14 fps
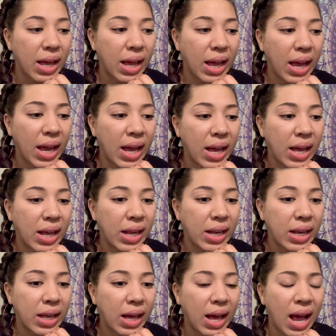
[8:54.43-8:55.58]
And
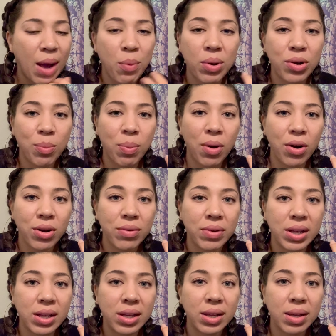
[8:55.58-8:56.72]
I want no part of
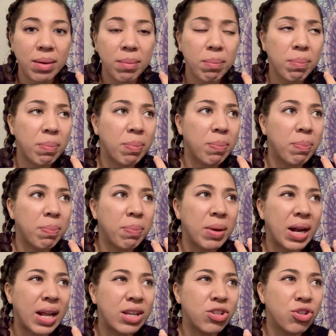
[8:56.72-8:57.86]
it. But
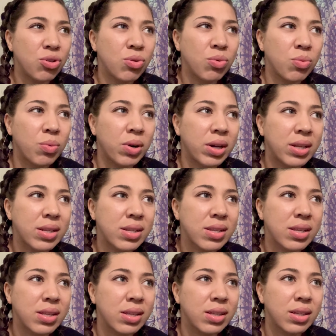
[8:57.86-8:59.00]
I do want
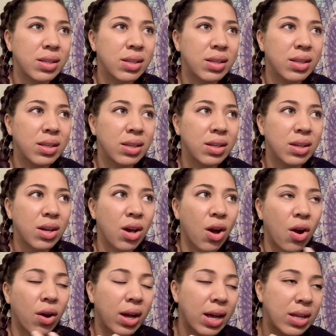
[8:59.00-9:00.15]
our
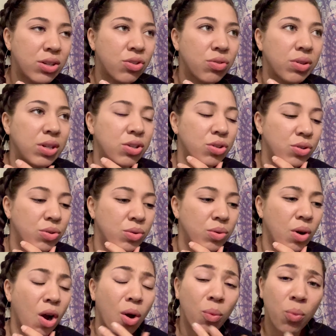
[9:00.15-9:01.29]
country to,
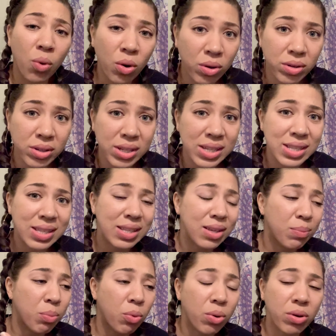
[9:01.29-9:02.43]
our world, because
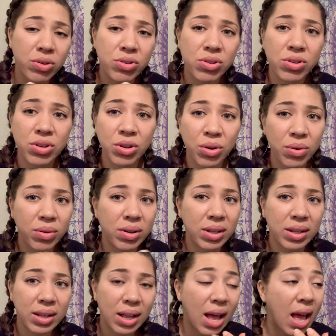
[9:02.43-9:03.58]
borders,
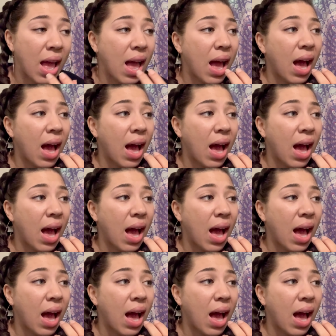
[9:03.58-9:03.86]
I